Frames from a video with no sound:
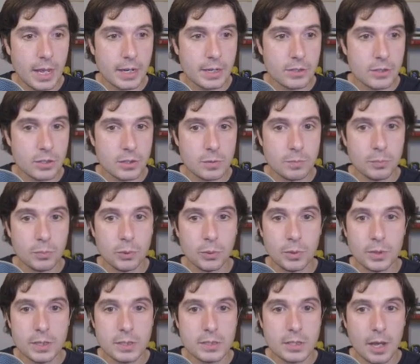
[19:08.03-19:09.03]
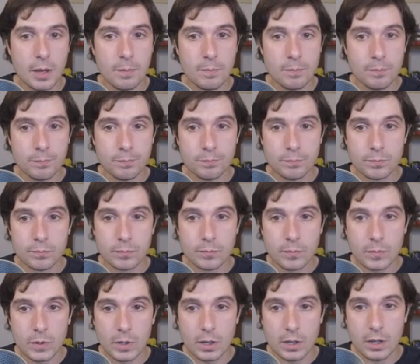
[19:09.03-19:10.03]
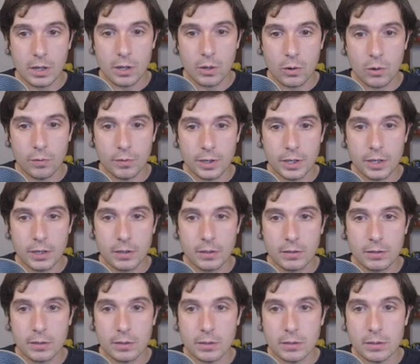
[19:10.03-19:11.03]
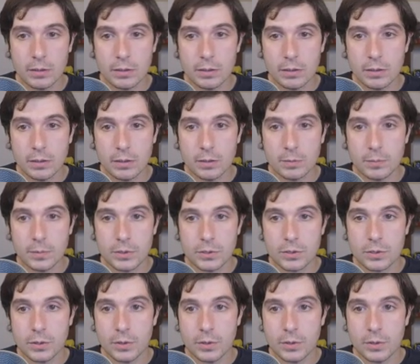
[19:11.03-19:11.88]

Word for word: and just pull this up uh, over here. Just go